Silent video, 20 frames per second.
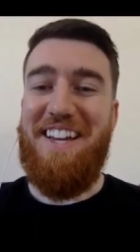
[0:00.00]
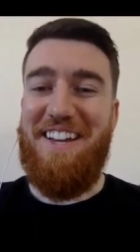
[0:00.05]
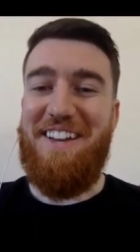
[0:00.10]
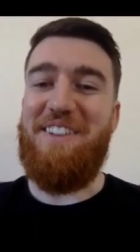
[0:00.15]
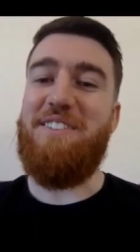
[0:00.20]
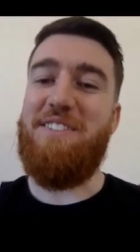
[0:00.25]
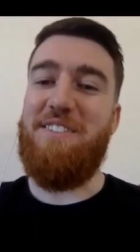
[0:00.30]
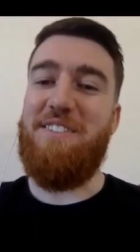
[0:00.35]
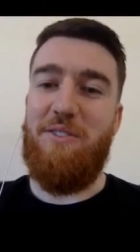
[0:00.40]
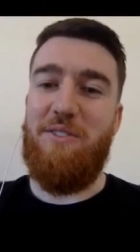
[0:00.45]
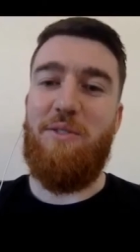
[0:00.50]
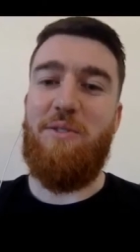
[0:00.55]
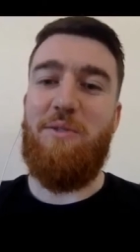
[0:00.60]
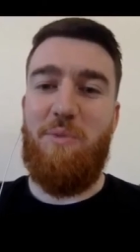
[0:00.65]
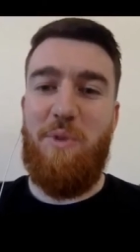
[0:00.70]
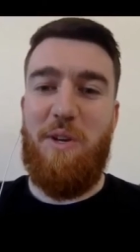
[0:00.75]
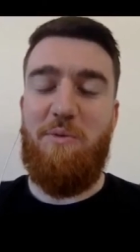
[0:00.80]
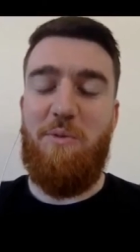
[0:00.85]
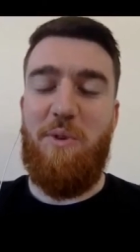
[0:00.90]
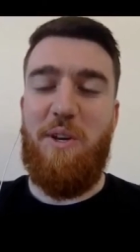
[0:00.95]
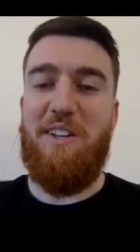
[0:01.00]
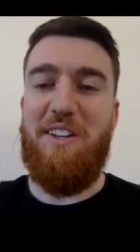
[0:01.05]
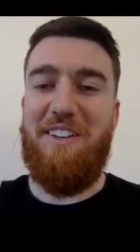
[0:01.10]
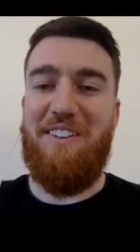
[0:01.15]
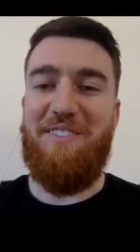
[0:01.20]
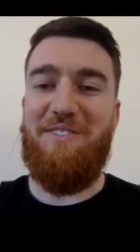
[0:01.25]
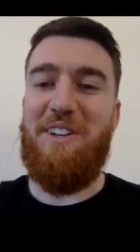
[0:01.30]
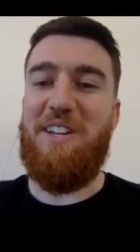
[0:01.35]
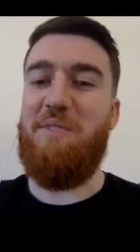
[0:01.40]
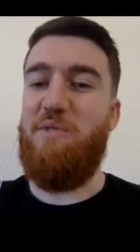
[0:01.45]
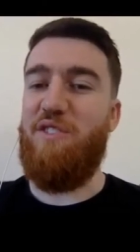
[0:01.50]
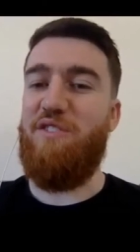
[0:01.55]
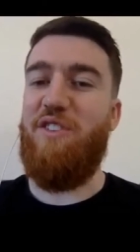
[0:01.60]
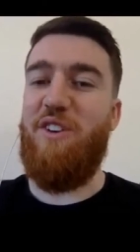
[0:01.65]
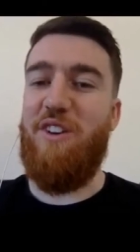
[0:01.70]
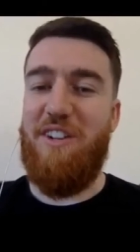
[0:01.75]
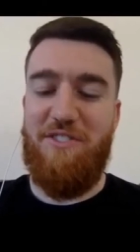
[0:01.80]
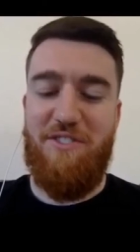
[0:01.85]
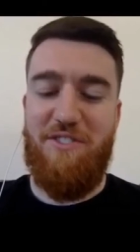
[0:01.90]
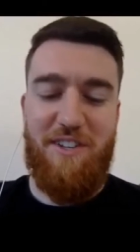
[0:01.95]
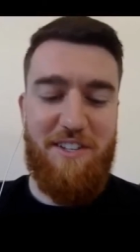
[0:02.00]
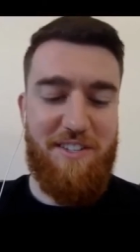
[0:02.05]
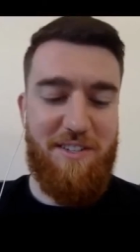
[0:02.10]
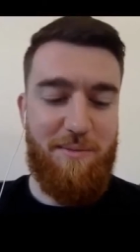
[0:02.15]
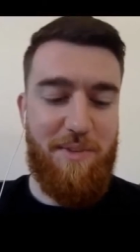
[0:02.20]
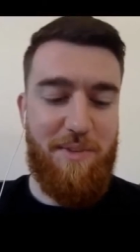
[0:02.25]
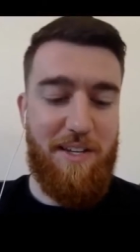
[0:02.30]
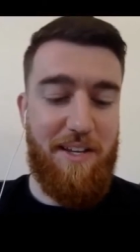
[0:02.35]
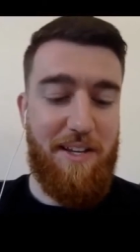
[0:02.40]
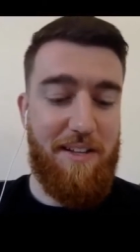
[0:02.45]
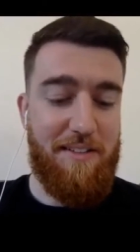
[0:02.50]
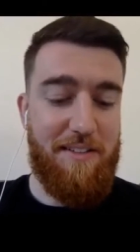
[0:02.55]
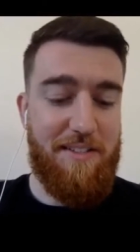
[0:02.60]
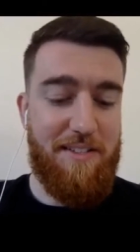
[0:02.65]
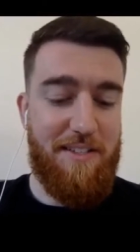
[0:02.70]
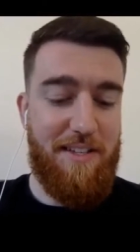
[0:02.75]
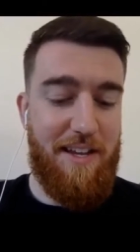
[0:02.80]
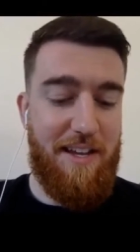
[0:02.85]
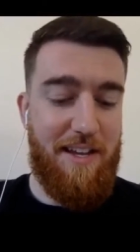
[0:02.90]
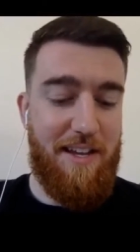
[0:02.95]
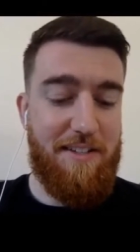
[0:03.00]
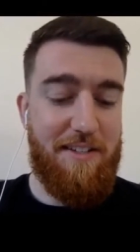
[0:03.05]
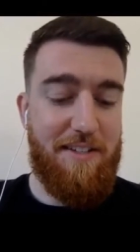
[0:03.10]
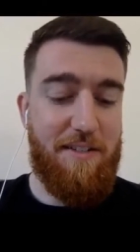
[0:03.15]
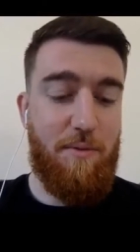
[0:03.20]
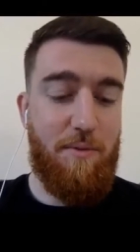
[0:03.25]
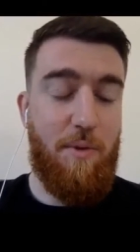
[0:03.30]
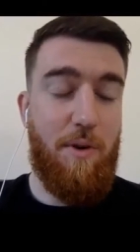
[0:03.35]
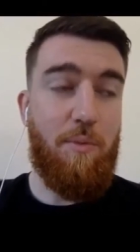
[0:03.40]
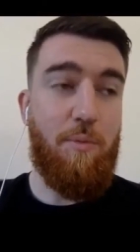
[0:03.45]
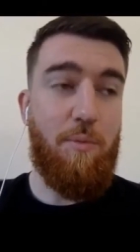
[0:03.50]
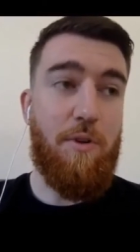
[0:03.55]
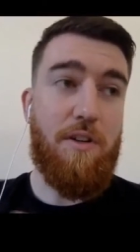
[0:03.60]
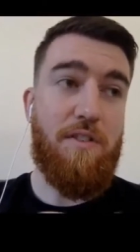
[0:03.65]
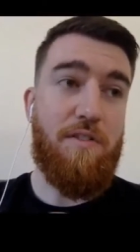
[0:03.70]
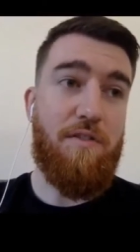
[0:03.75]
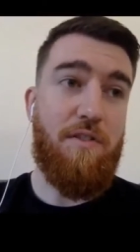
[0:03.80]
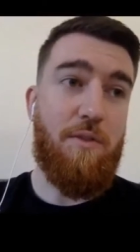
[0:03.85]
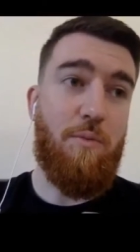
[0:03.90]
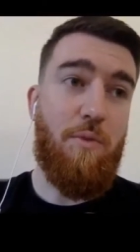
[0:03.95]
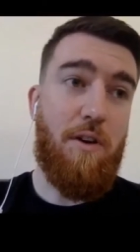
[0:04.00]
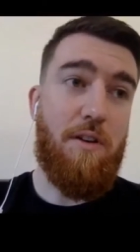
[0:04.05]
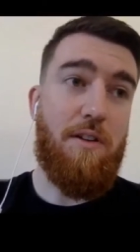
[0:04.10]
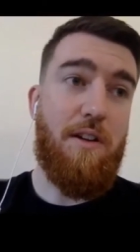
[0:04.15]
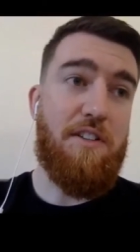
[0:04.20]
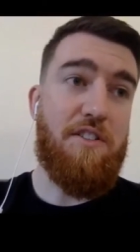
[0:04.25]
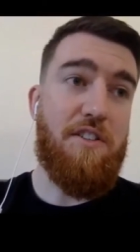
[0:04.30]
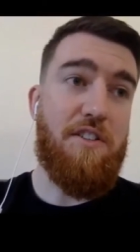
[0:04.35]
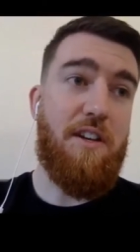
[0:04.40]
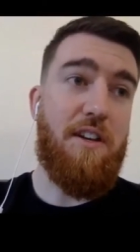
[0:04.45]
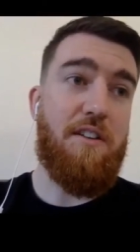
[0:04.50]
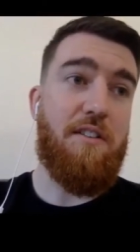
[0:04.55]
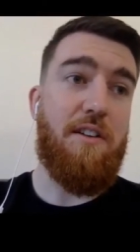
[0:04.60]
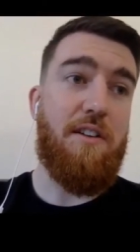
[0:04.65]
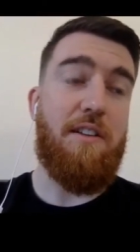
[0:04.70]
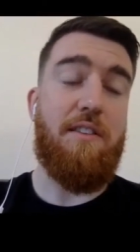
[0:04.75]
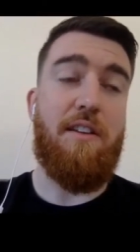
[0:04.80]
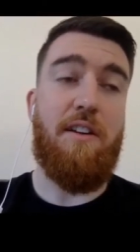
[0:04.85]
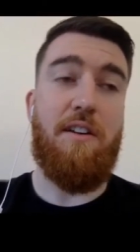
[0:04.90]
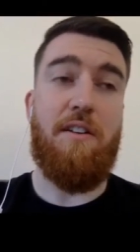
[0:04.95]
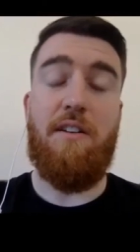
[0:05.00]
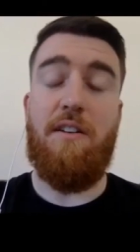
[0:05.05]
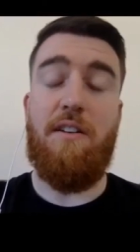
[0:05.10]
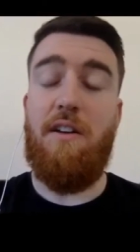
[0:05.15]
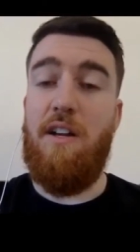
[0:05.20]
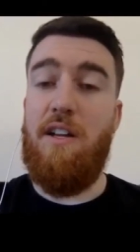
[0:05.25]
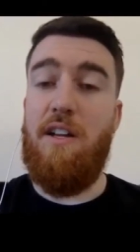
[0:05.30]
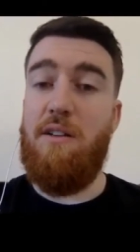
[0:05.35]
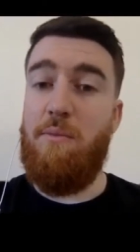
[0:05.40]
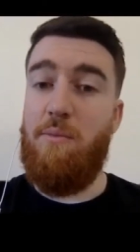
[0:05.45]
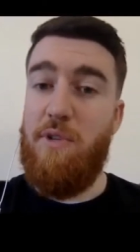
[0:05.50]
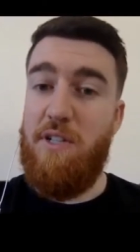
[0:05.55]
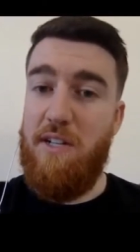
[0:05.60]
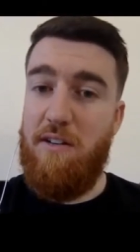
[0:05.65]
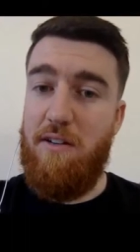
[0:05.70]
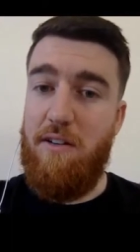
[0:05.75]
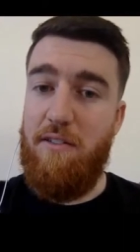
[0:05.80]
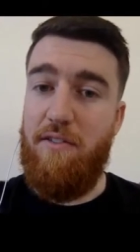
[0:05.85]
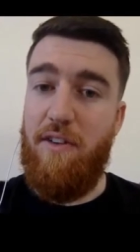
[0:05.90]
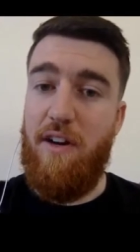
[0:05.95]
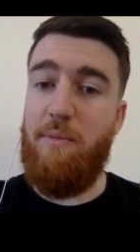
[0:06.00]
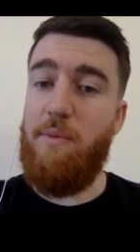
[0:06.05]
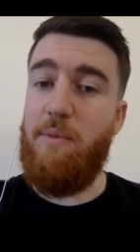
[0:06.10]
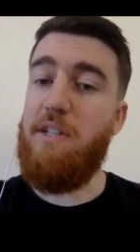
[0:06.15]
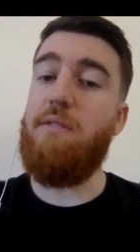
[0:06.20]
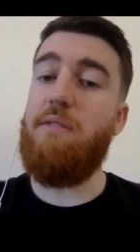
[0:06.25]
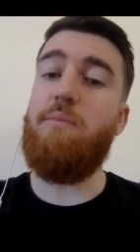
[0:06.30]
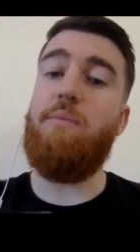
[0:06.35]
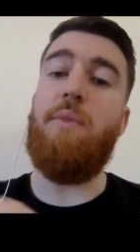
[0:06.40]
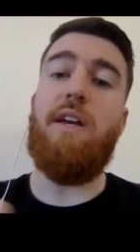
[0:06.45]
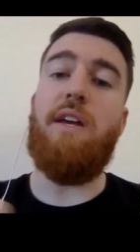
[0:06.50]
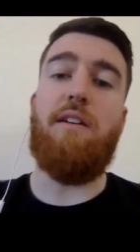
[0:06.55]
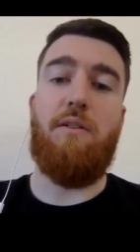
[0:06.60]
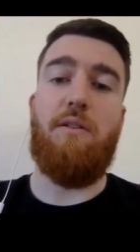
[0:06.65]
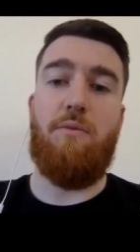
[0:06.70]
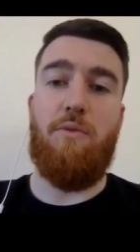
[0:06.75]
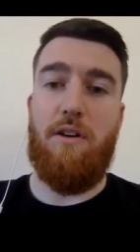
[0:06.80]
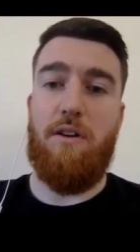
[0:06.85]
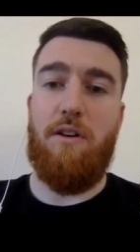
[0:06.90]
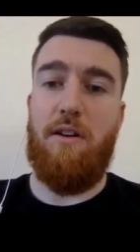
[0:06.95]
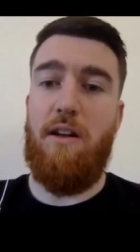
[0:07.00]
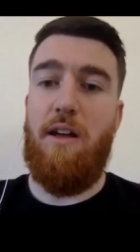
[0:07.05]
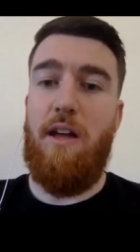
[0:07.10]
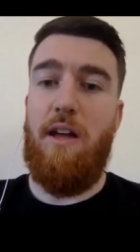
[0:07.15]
So we, we can we can move on and try something else. And what works for one educator in their particular environment may not work.